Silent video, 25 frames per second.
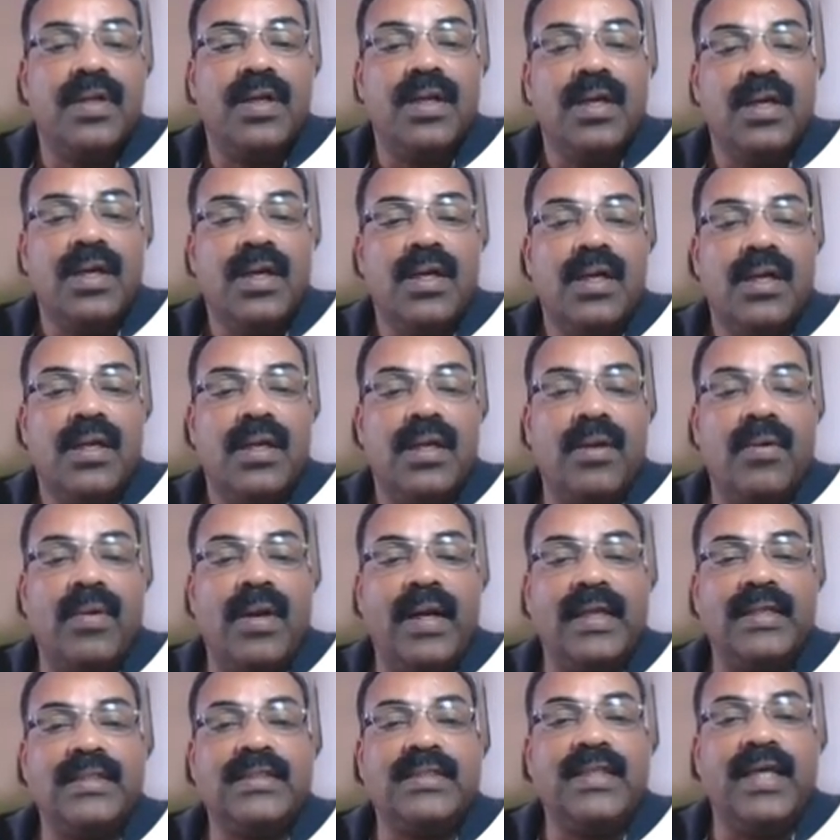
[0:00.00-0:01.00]
Now let
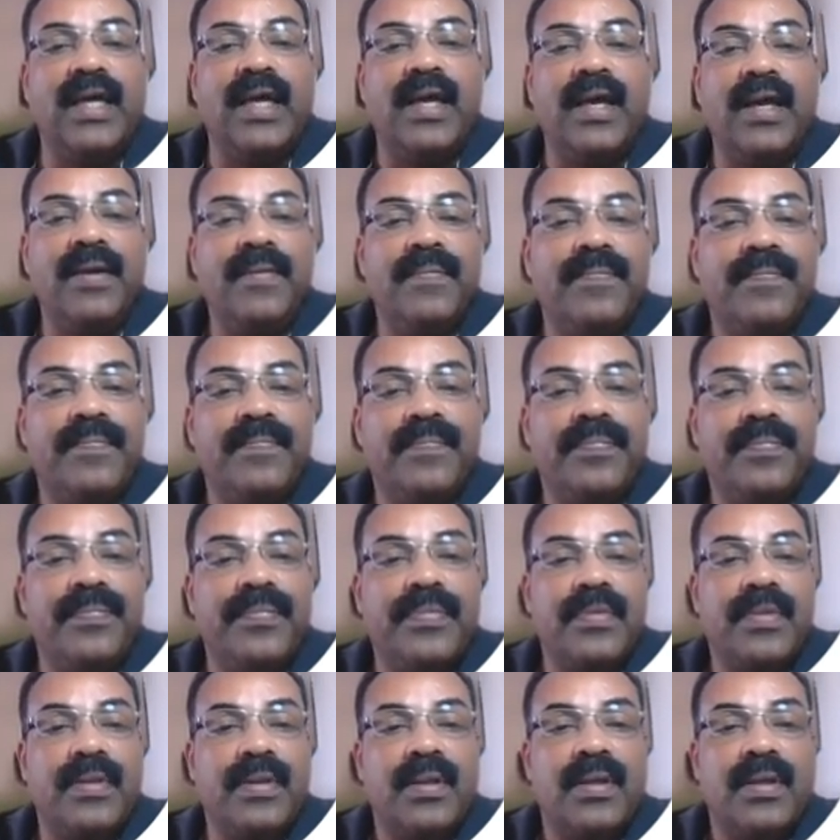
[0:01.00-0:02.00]
us say,
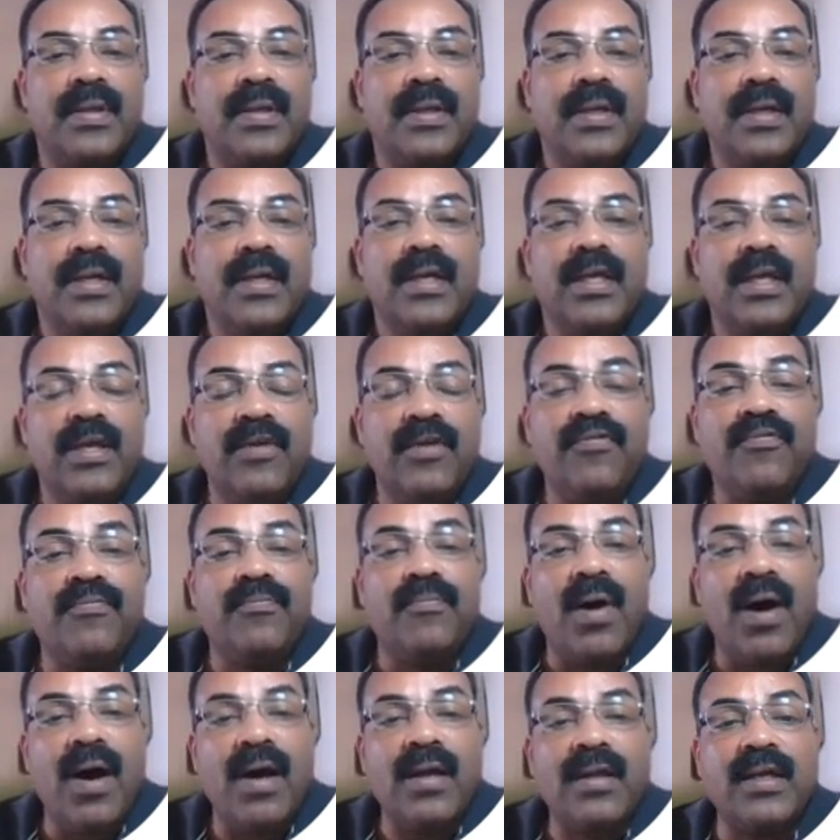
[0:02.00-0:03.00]
if
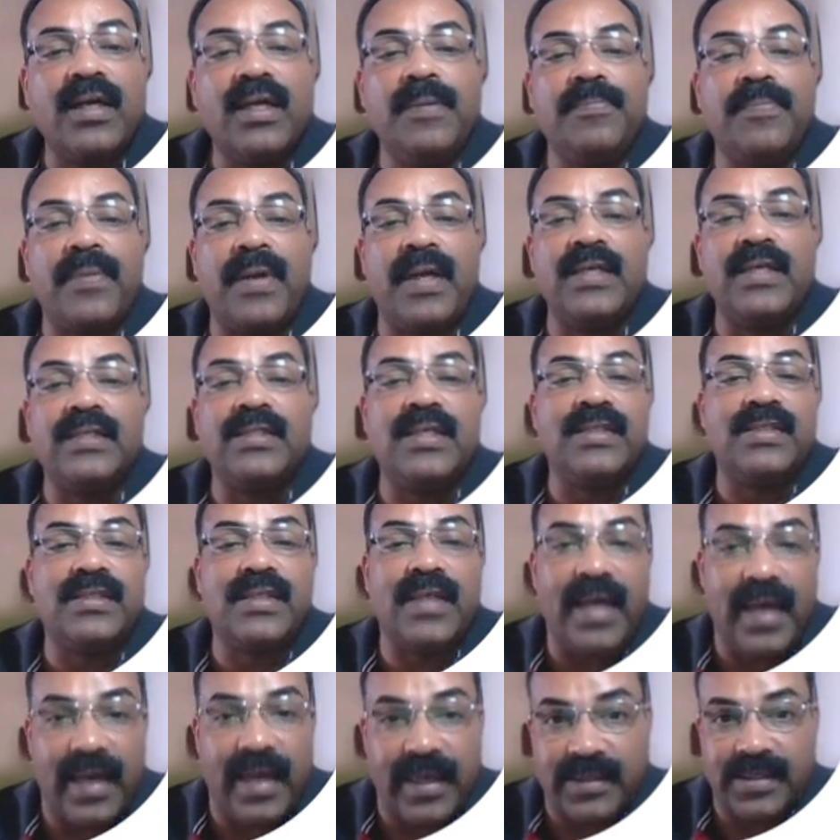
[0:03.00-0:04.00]
market price is
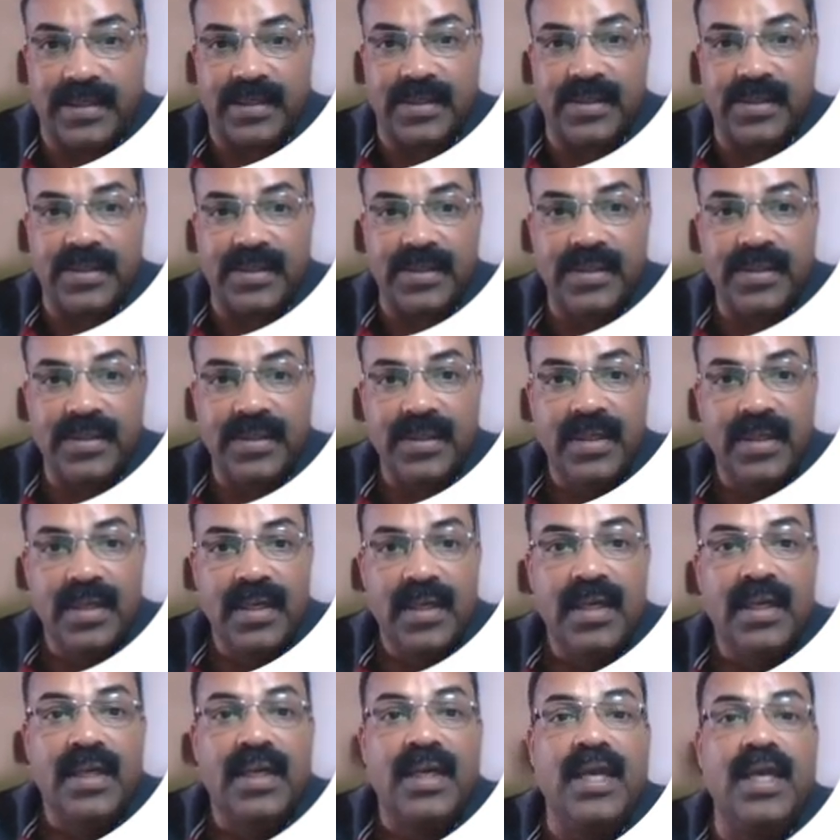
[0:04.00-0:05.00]
X,
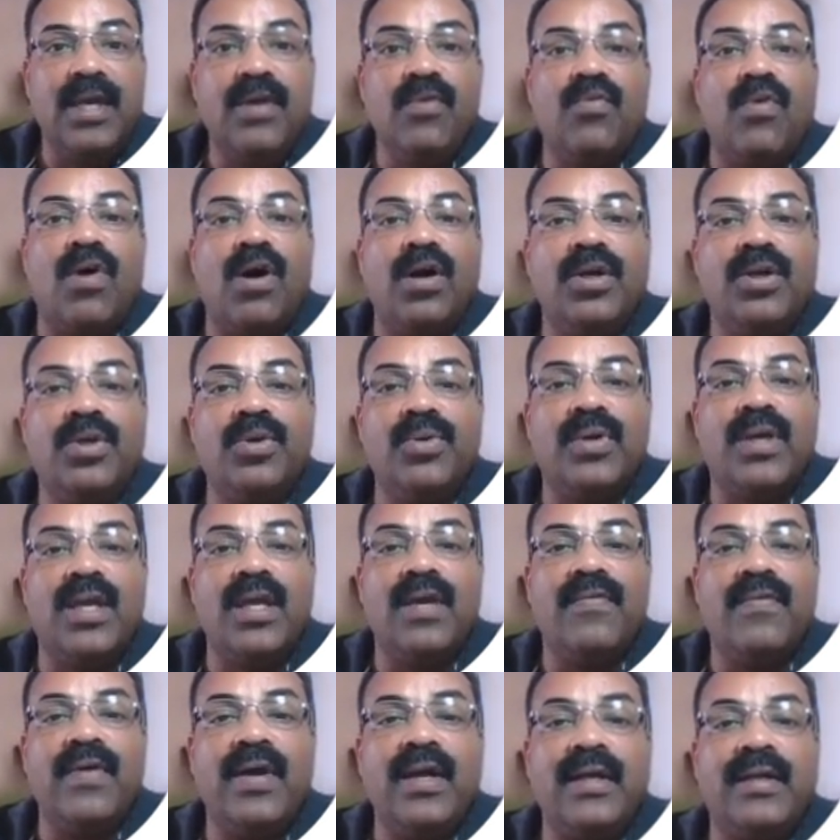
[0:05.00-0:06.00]
he want to give
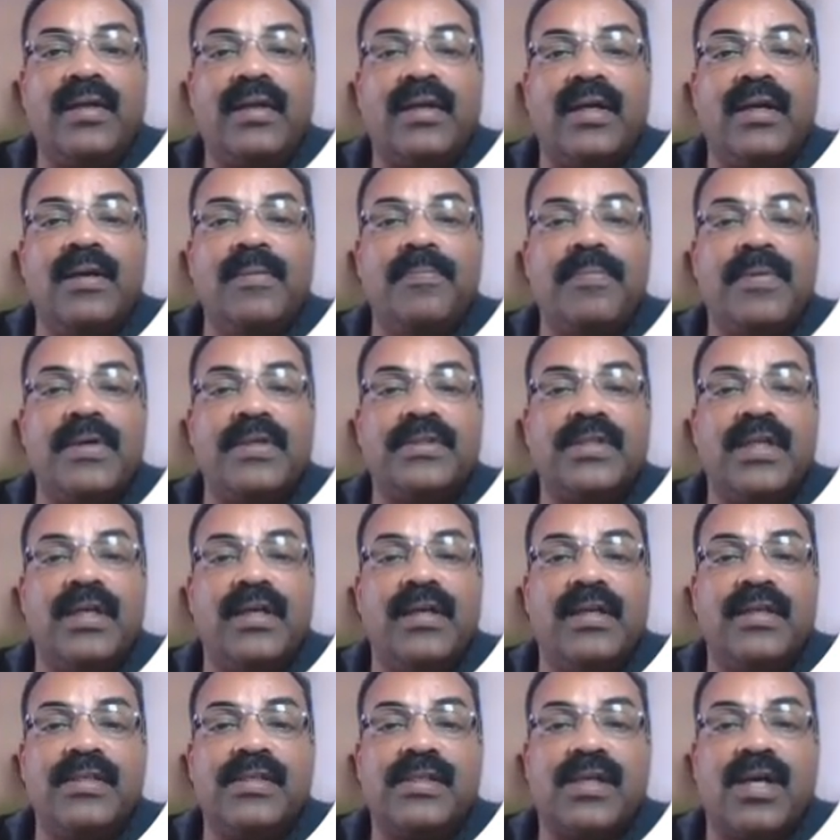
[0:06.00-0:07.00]
a 10%
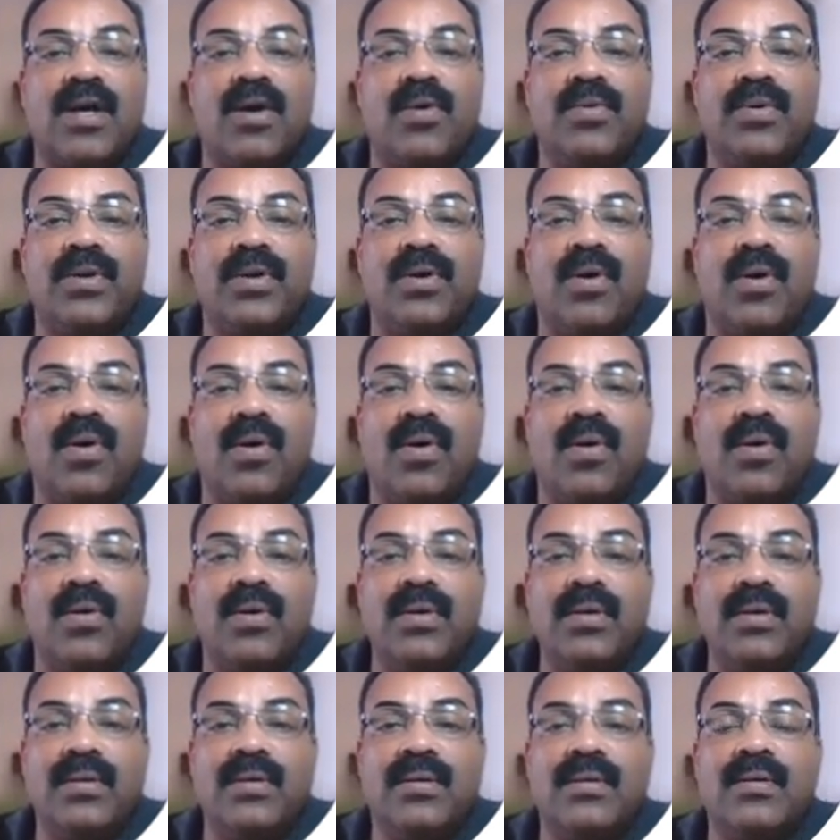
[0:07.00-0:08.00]
discount on
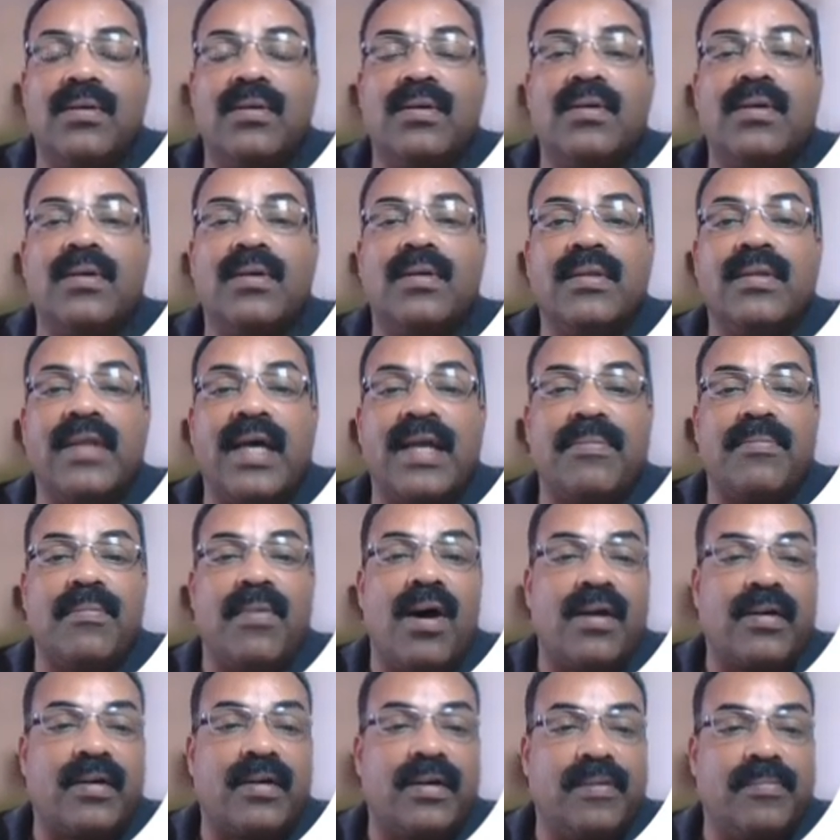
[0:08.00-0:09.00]
that
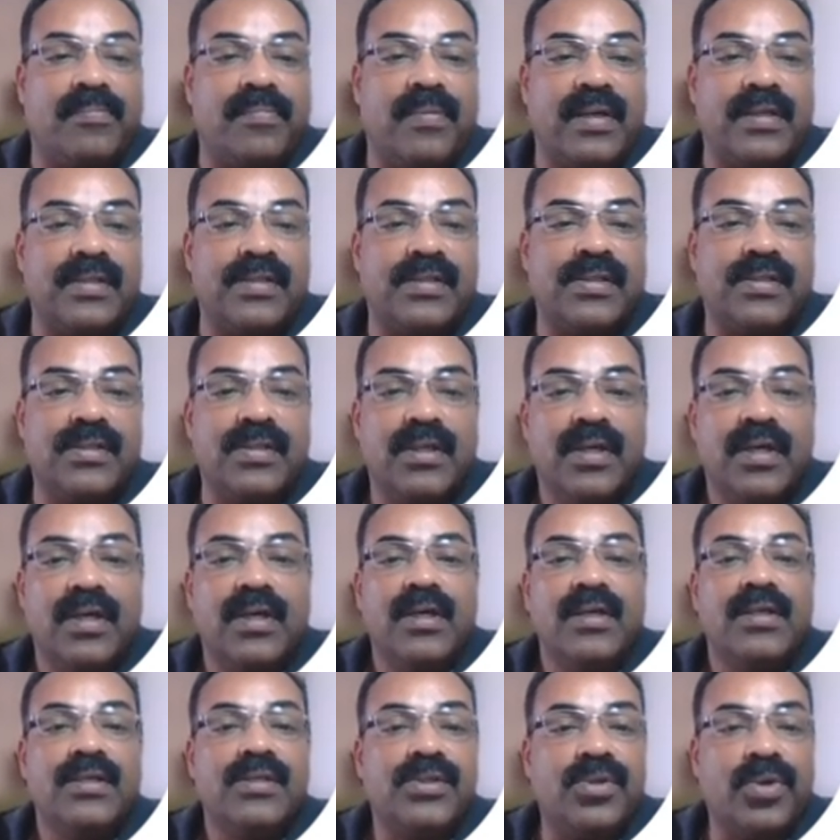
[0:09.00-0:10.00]
market price.
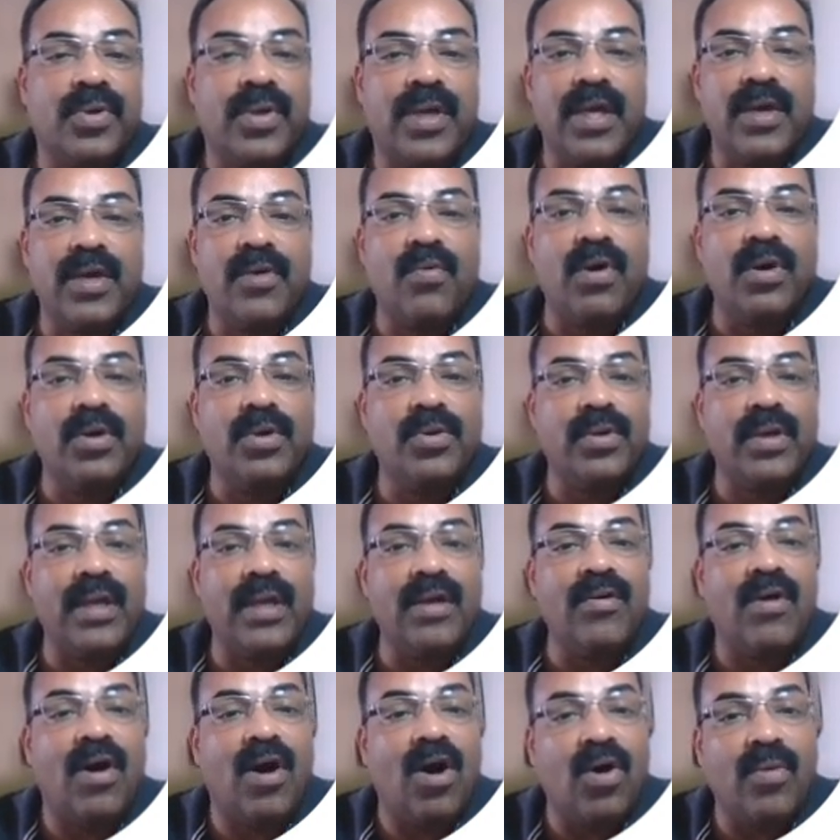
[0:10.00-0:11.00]
So he want to give
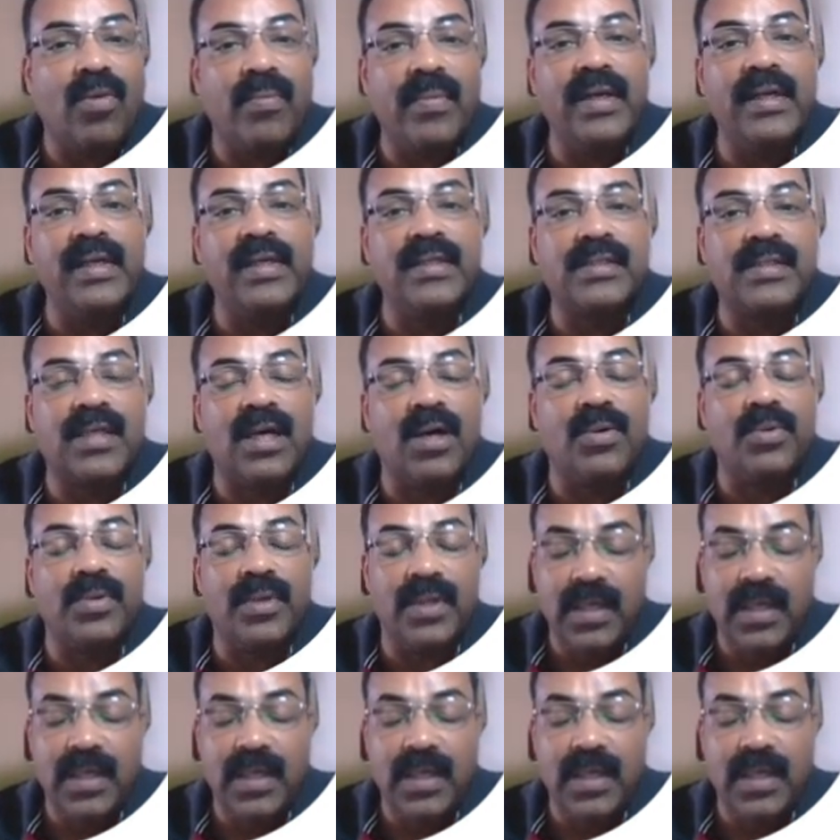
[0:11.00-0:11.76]
how many discount?